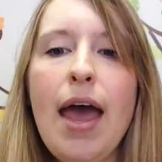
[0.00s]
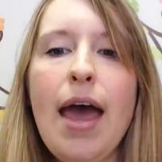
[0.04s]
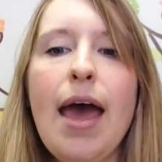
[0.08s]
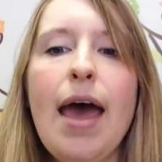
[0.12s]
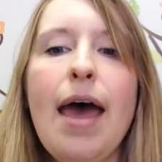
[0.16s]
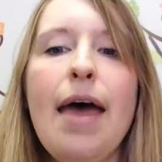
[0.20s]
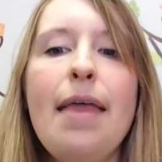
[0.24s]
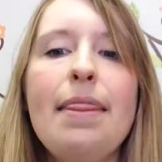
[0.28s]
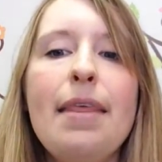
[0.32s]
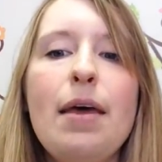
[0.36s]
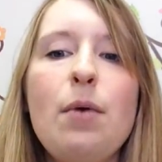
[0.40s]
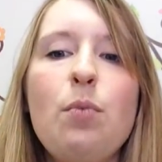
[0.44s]

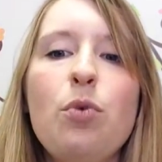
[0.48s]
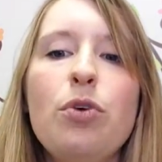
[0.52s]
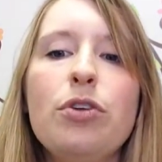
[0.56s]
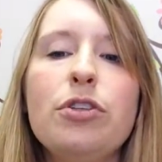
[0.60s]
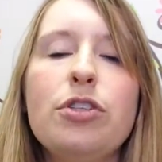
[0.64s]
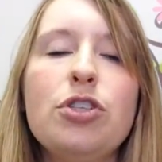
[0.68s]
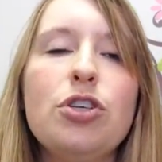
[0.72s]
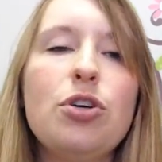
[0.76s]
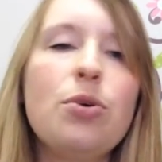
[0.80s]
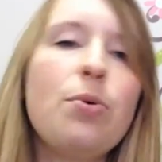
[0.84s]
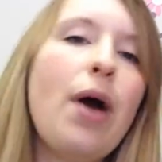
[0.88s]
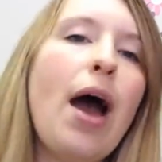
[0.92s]
And then we'll
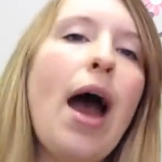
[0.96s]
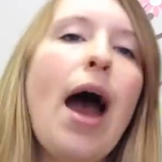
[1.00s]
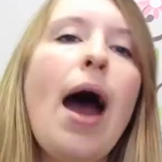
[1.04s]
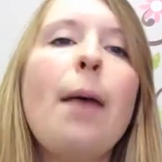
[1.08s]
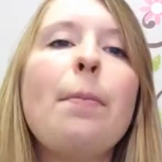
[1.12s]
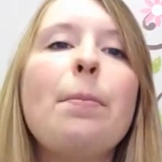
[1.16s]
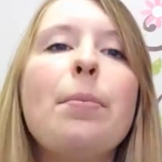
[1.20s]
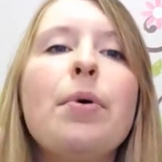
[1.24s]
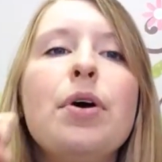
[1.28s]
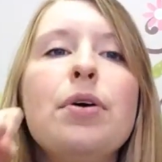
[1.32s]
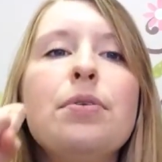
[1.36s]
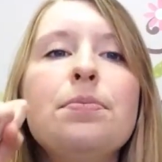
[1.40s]
do
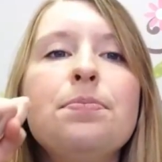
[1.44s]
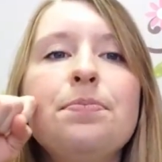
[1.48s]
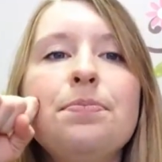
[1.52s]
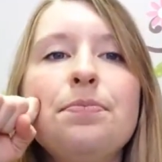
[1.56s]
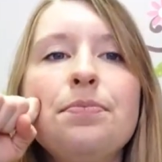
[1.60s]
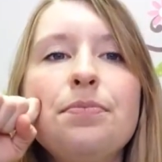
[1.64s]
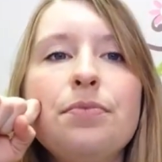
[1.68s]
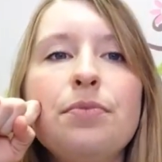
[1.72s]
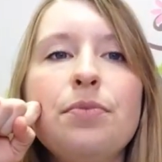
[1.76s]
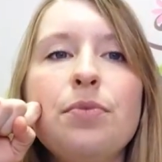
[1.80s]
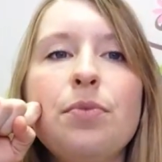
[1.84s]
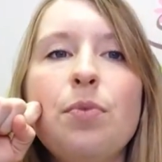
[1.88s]
apple.
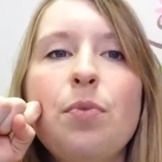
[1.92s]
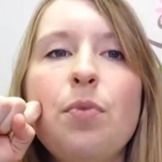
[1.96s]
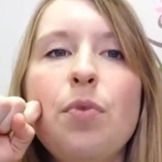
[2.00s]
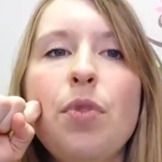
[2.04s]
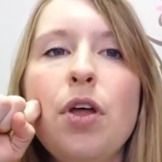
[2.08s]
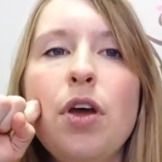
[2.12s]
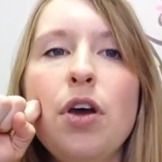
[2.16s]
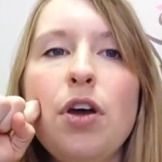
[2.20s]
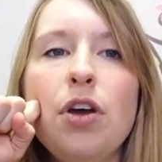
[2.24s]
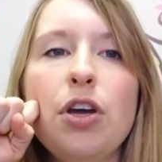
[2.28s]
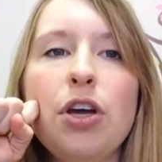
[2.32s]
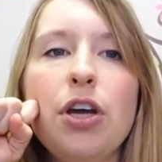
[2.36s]

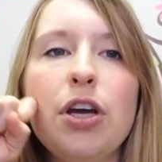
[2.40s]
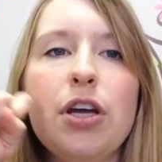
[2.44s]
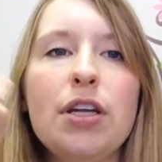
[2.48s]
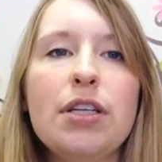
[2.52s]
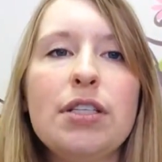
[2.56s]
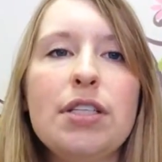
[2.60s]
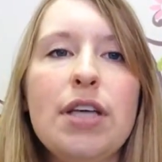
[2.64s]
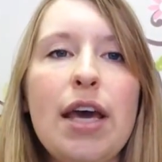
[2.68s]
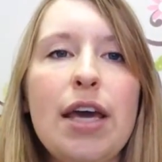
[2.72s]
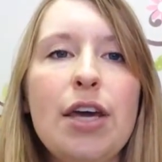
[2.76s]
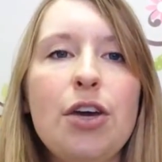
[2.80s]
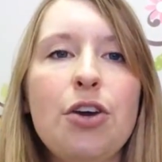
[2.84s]
You're going
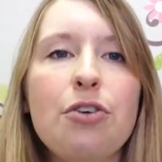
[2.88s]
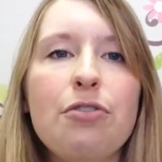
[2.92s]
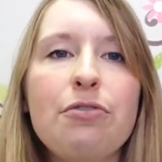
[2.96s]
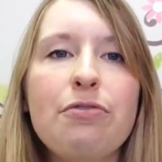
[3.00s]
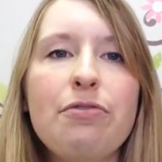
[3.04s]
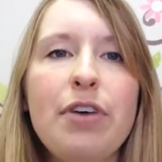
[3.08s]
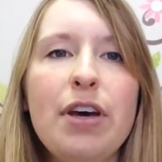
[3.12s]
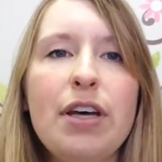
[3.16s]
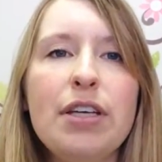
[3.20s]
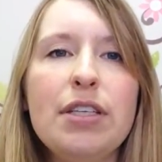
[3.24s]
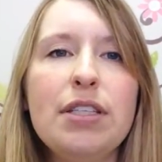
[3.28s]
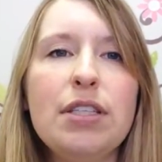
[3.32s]
to take your
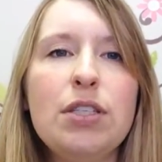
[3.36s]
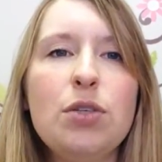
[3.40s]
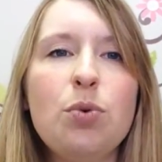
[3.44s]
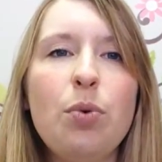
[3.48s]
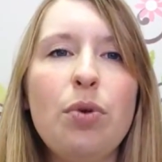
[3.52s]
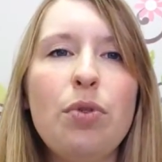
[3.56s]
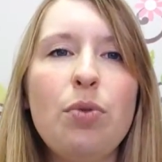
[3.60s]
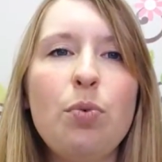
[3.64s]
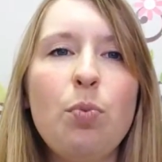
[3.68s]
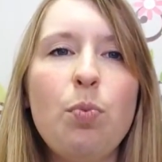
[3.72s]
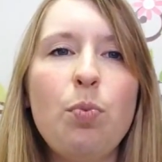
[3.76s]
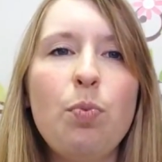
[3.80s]
fist
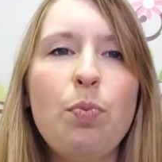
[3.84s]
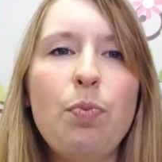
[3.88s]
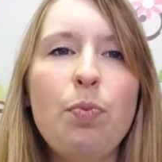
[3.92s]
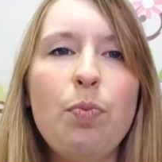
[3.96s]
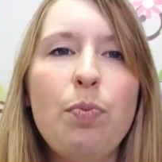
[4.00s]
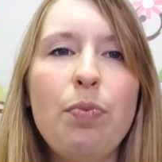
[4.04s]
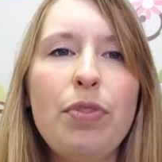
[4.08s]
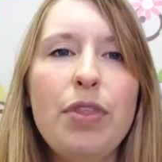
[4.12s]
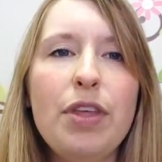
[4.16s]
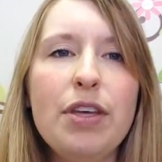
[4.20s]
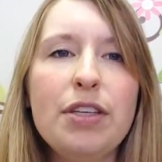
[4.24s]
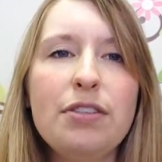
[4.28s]
with
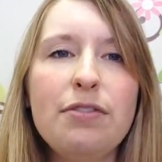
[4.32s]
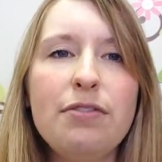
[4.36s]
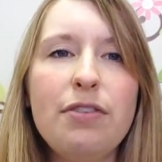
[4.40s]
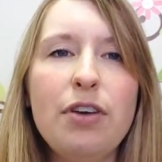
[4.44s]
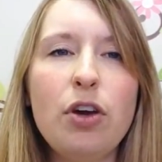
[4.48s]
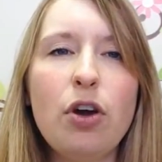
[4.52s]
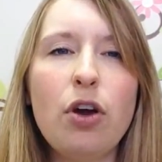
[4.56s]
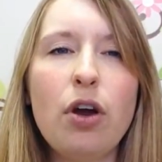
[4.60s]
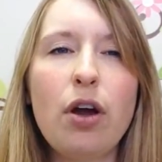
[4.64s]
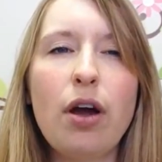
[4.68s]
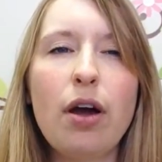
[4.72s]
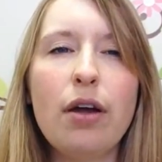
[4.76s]
this
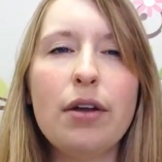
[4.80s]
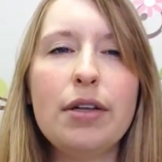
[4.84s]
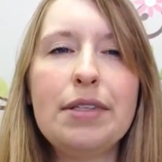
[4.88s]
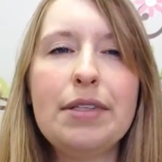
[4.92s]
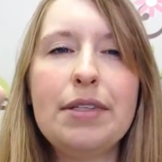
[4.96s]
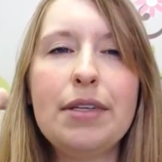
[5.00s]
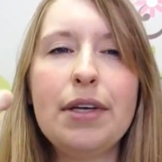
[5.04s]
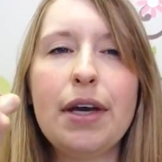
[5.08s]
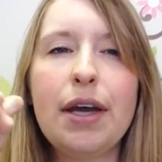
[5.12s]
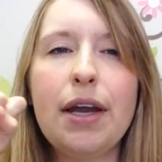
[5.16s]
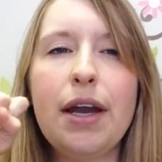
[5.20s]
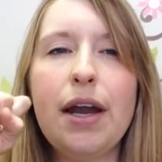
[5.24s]
finger kind of
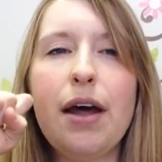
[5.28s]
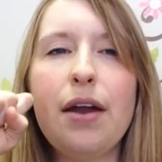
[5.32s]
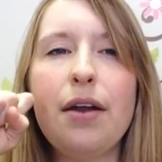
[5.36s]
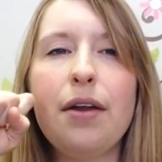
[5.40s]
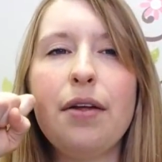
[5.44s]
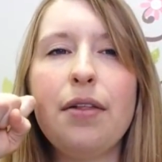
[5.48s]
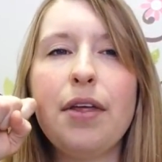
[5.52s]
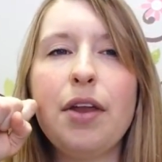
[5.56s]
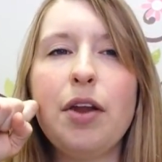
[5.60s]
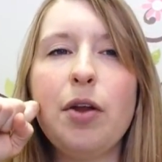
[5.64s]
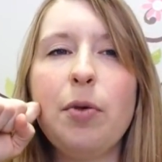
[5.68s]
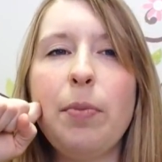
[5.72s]
sticking out a
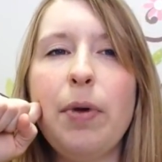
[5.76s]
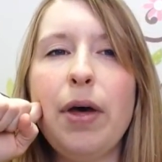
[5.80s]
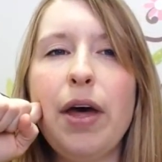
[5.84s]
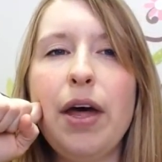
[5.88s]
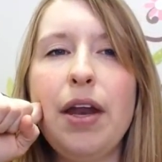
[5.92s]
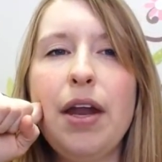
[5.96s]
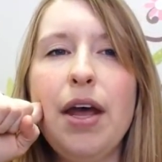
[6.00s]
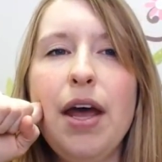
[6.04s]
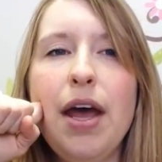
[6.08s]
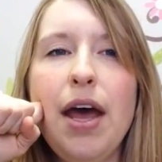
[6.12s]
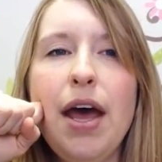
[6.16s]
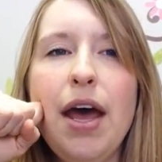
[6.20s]
little bit,
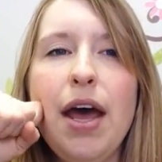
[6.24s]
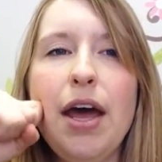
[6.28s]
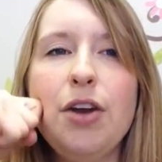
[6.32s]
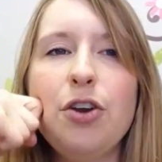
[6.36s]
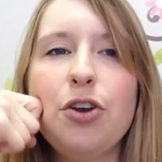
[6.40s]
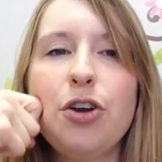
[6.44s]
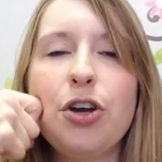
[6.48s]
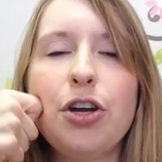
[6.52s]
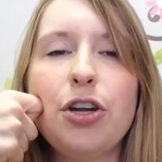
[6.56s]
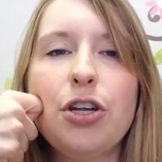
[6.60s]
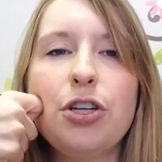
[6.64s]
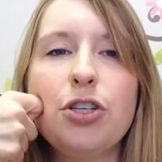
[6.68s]
and
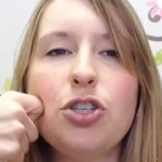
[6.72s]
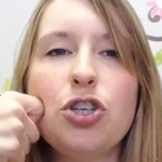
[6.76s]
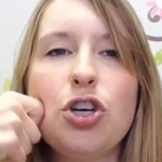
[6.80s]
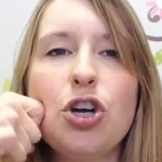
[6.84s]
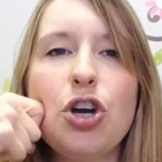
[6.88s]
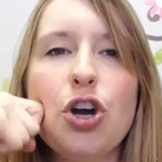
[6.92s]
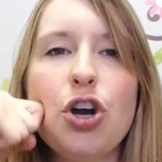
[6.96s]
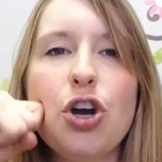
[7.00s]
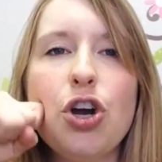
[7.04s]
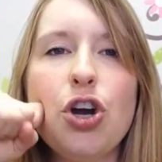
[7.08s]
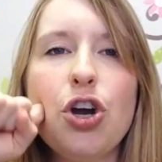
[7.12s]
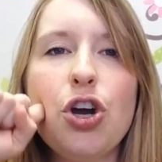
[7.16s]
you're going to
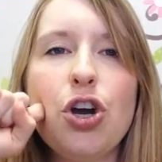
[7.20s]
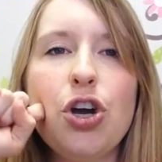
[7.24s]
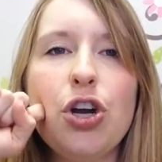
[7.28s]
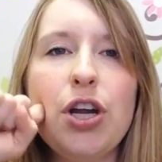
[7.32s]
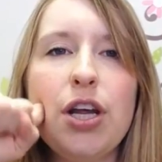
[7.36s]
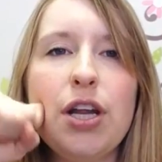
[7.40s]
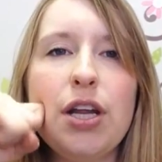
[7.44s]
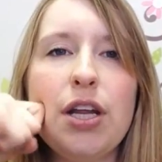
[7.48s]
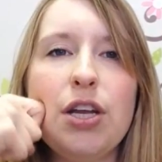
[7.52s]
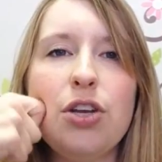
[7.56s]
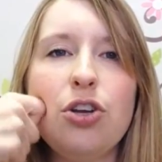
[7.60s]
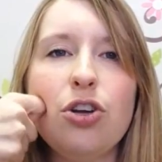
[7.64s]
turn
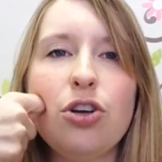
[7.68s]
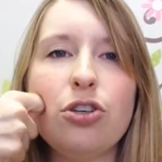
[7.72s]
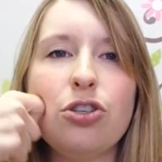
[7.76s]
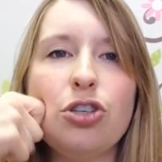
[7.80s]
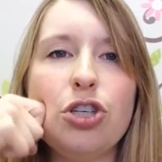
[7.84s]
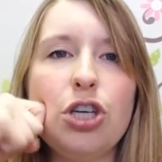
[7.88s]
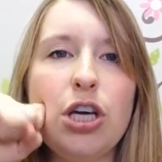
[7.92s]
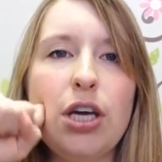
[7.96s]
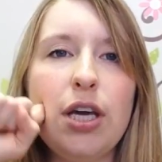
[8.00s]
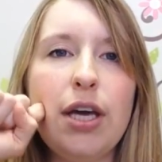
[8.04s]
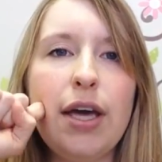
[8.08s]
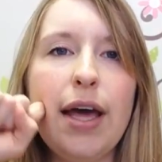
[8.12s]
it in your
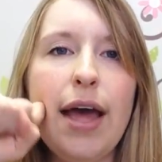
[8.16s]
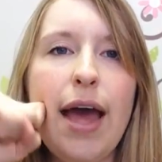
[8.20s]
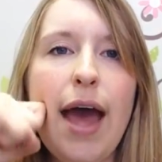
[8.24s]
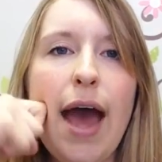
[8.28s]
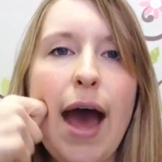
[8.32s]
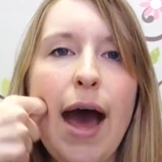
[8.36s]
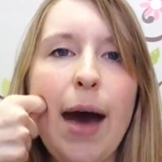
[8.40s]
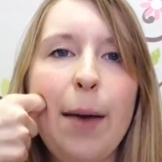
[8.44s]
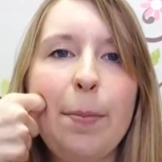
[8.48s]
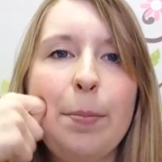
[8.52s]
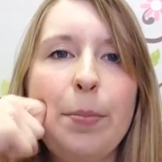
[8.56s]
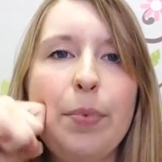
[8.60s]
cheek.
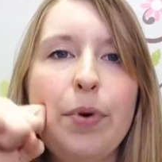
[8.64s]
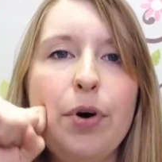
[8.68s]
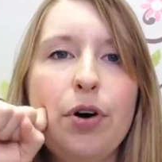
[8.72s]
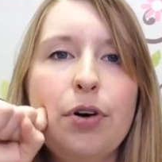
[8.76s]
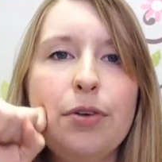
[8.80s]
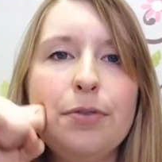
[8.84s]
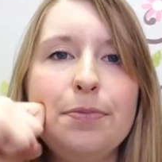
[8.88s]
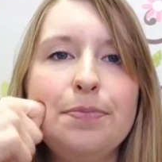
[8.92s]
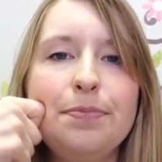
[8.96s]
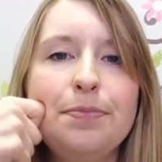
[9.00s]
Apple.